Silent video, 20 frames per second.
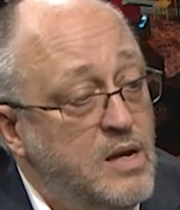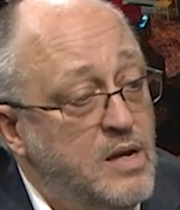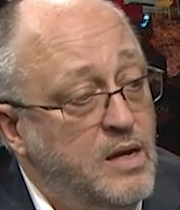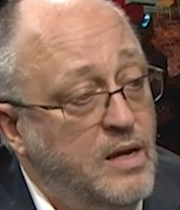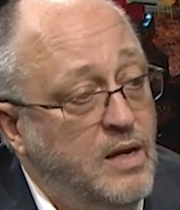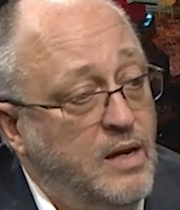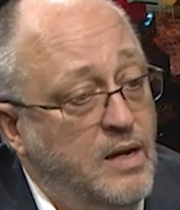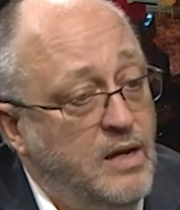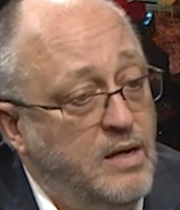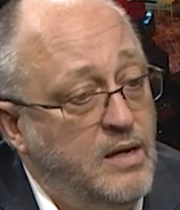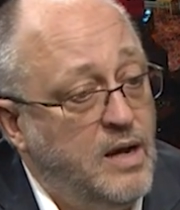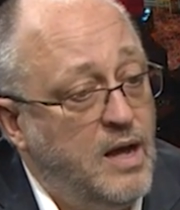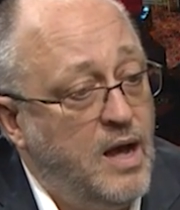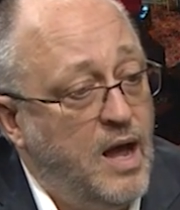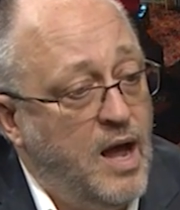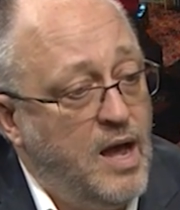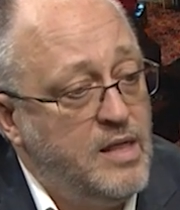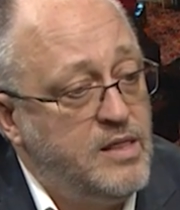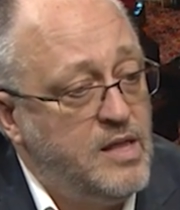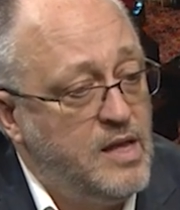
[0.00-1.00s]
And uh,
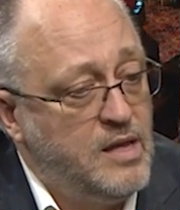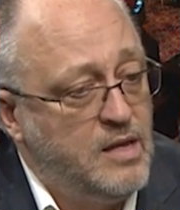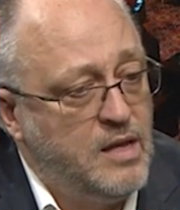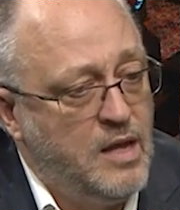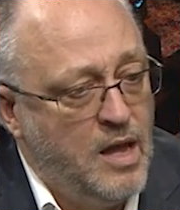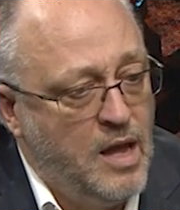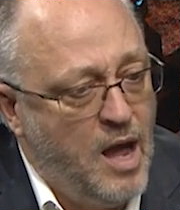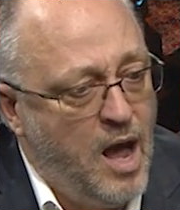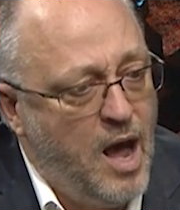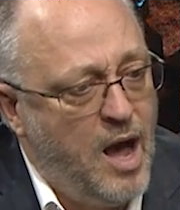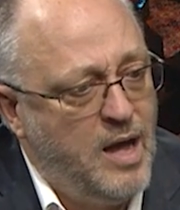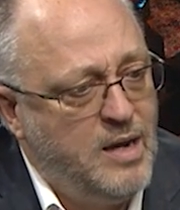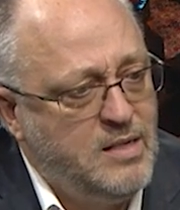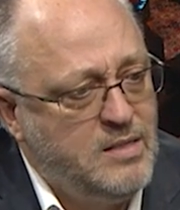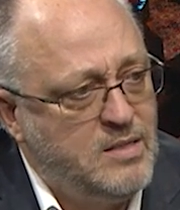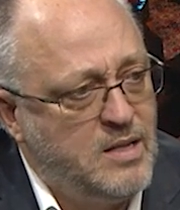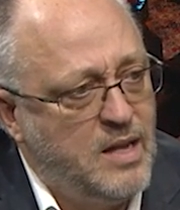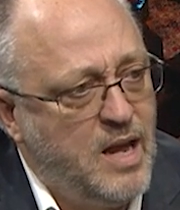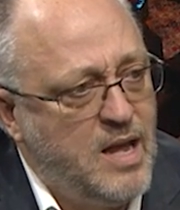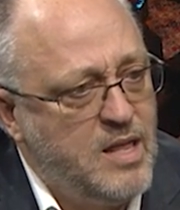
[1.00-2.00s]
I think,
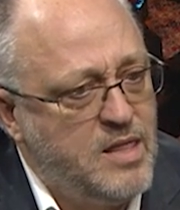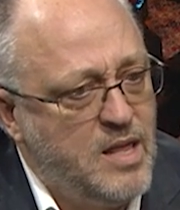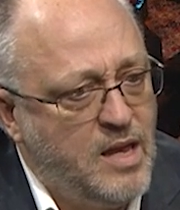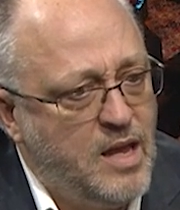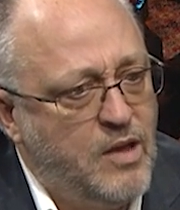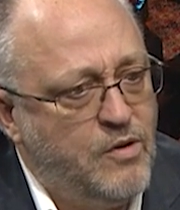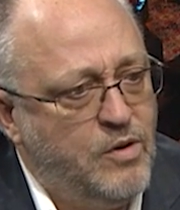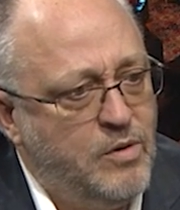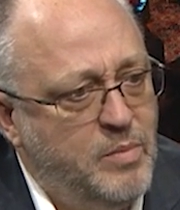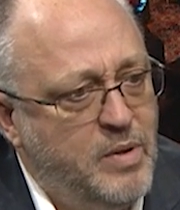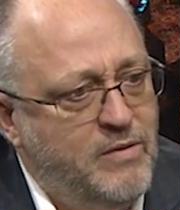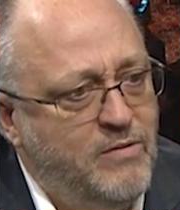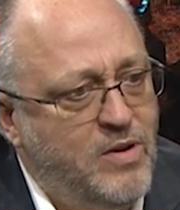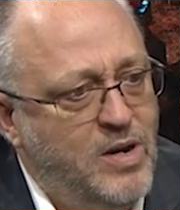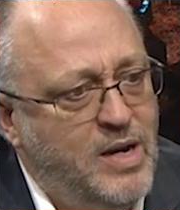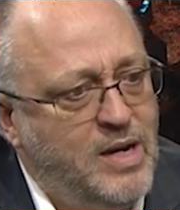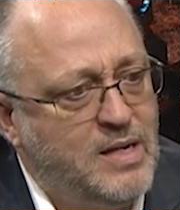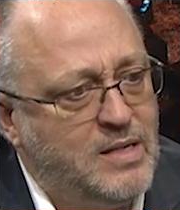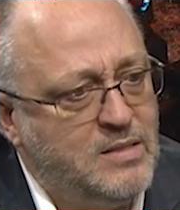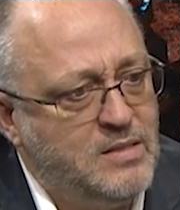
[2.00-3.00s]
honestly, I think it would be
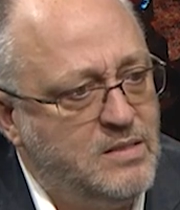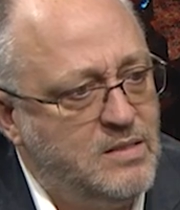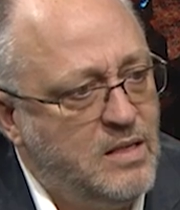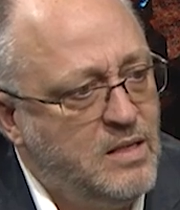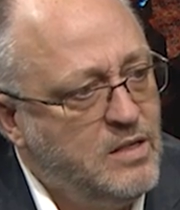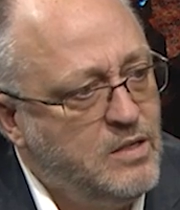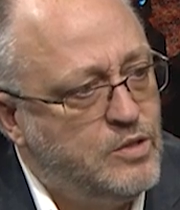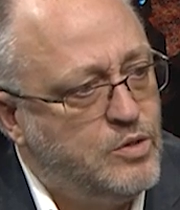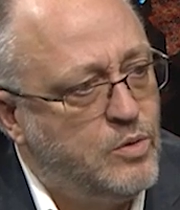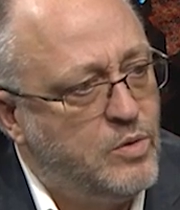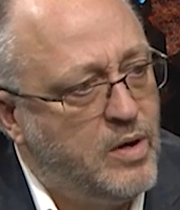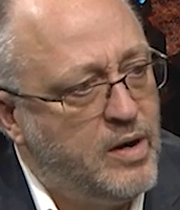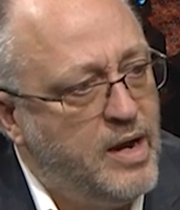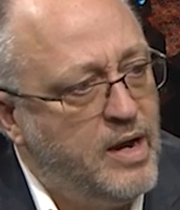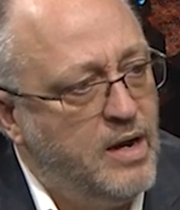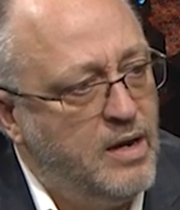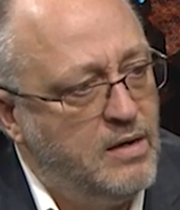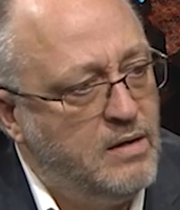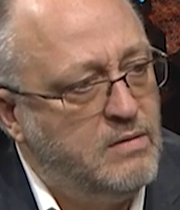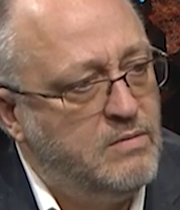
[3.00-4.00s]
very conciliatory
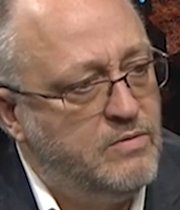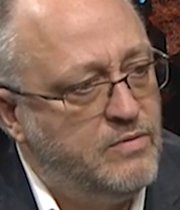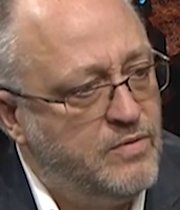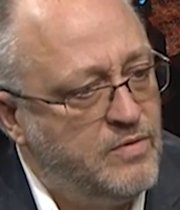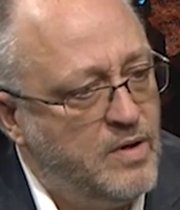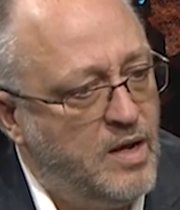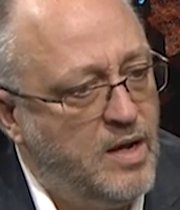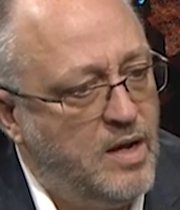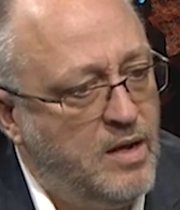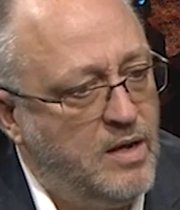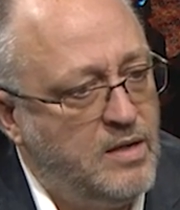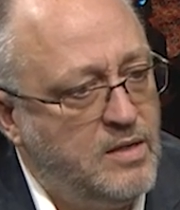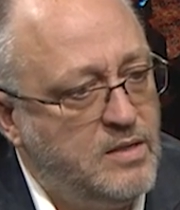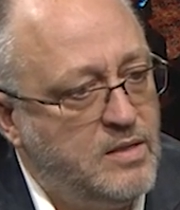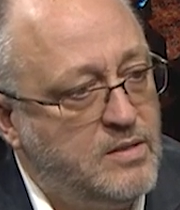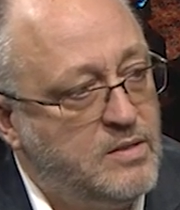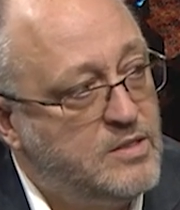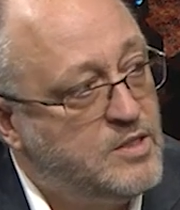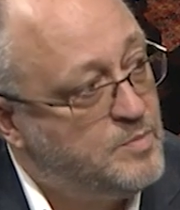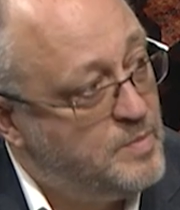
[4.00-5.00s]
of uh,
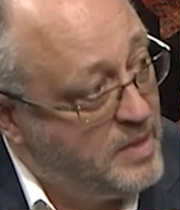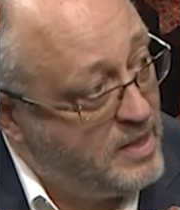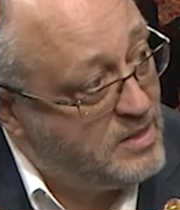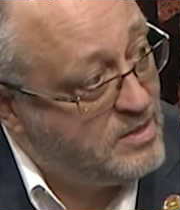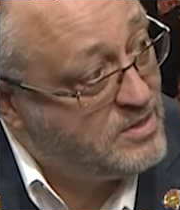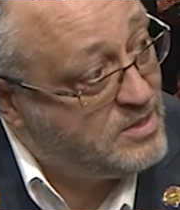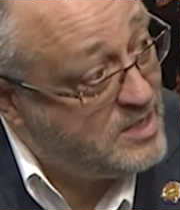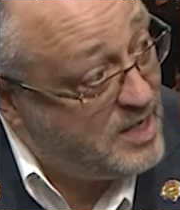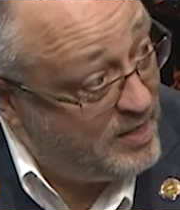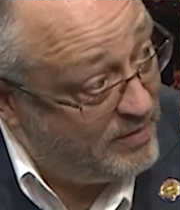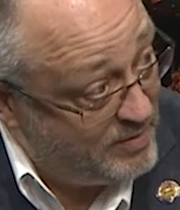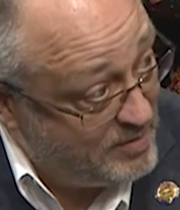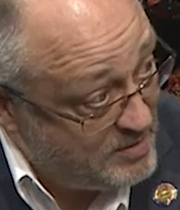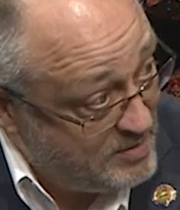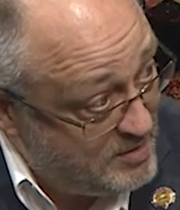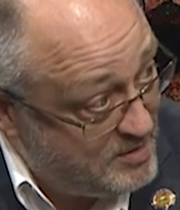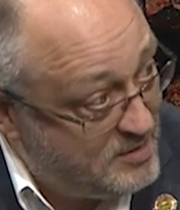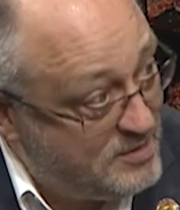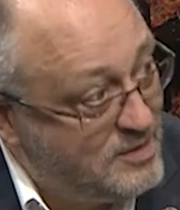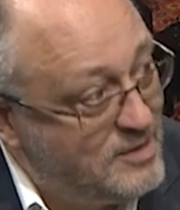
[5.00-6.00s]
Speaker
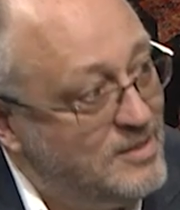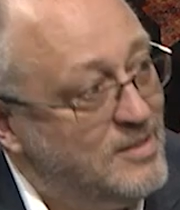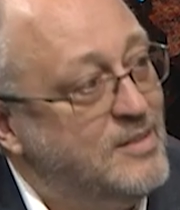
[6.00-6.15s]
Stephens